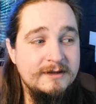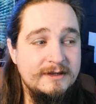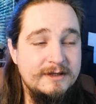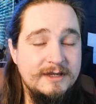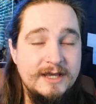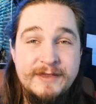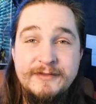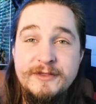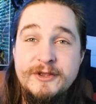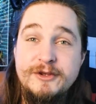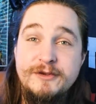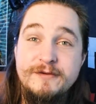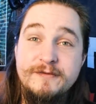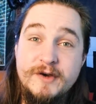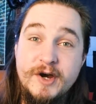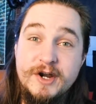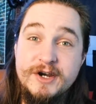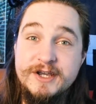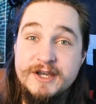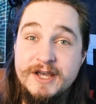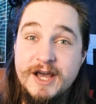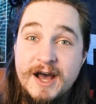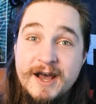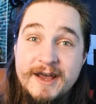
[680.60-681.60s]
and then you've got
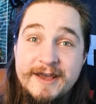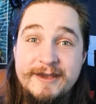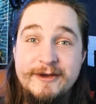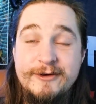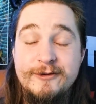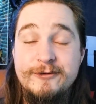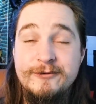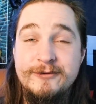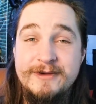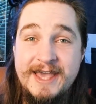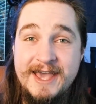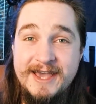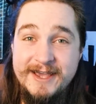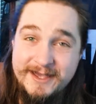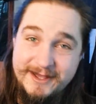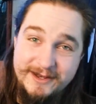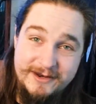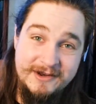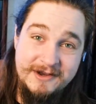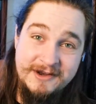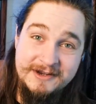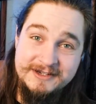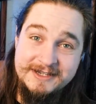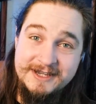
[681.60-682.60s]
a guy who can't get
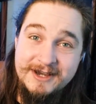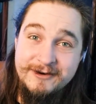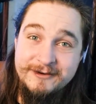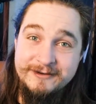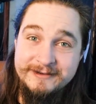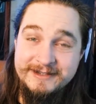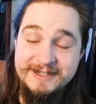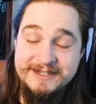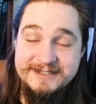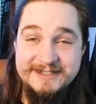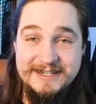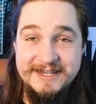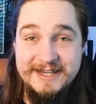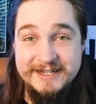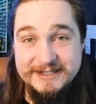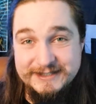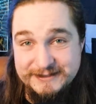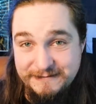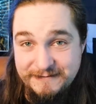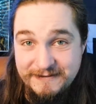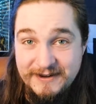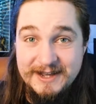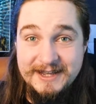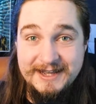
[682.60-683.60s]
knocked out unless he gets
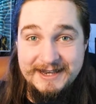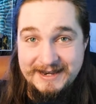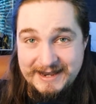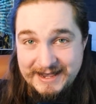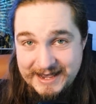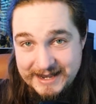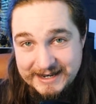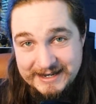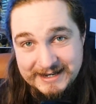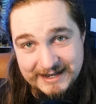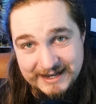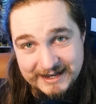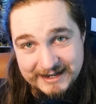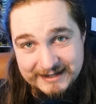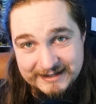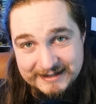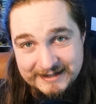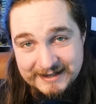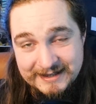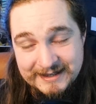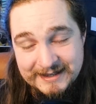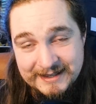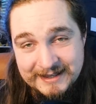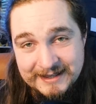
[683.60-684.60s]
fucking head kicked,
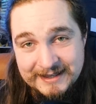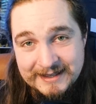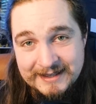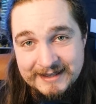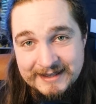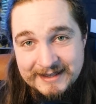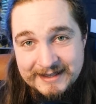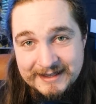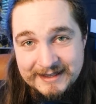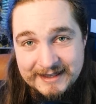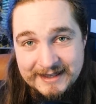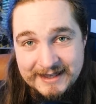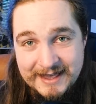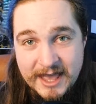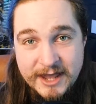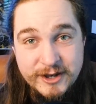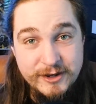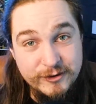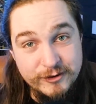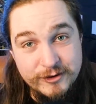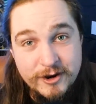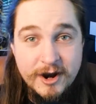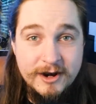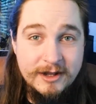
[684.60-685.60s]
and
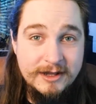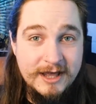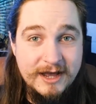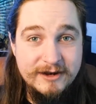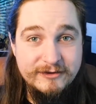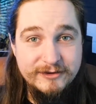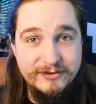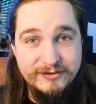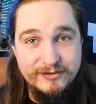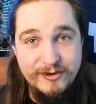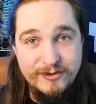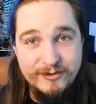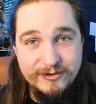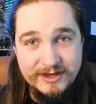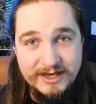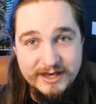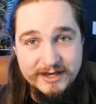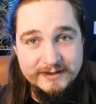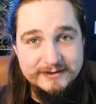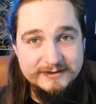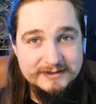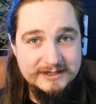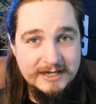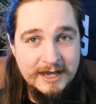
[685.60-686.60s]
you're not allowed to throw
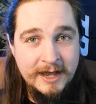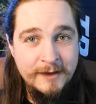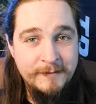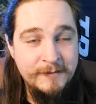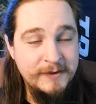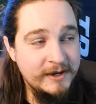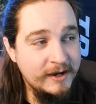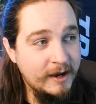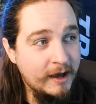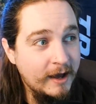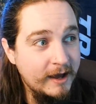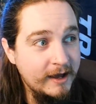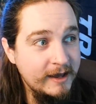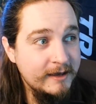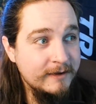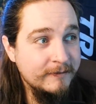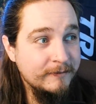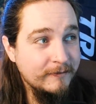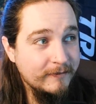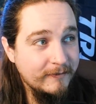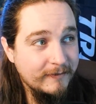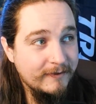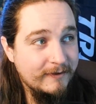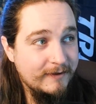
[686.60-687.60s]
kicks. I mean, I
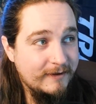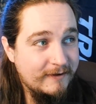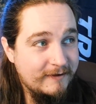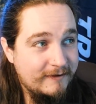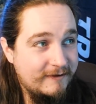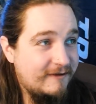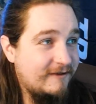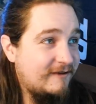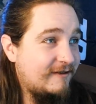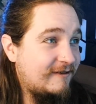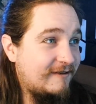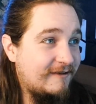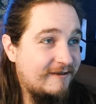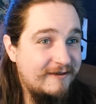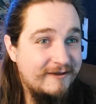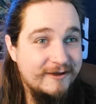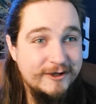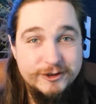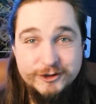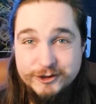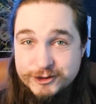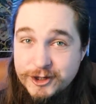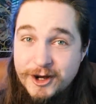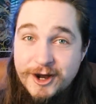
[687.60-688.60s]
am
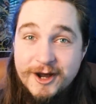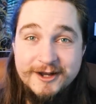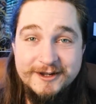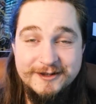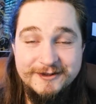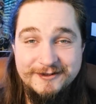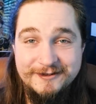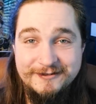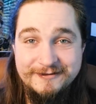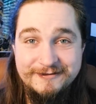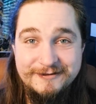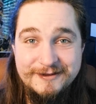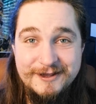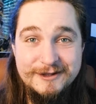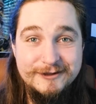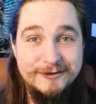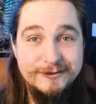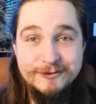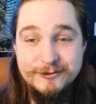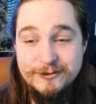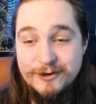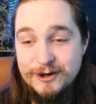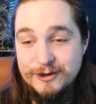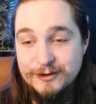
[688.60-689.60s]
shocked that
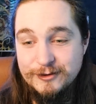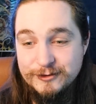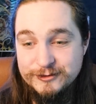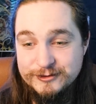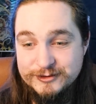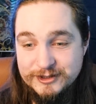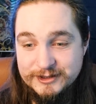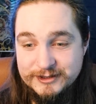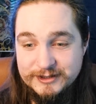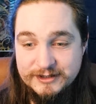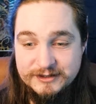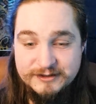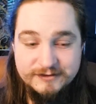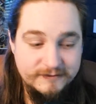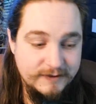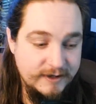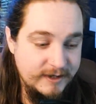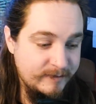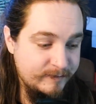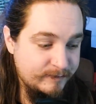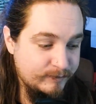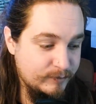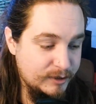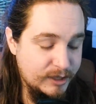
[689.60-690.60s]
Luke Rockhold took this
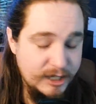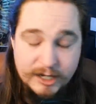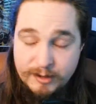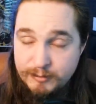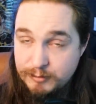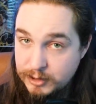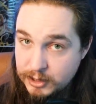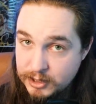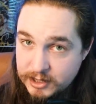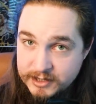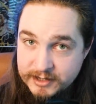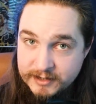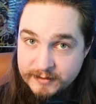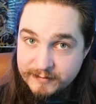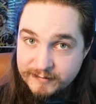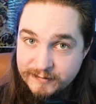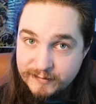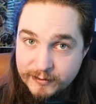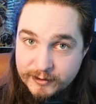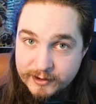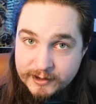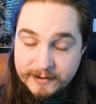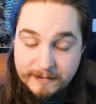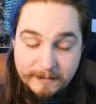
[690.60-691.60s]
fight, but I applaud him
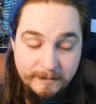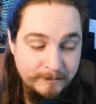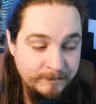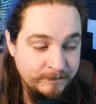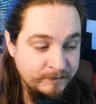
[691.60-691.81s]
for it.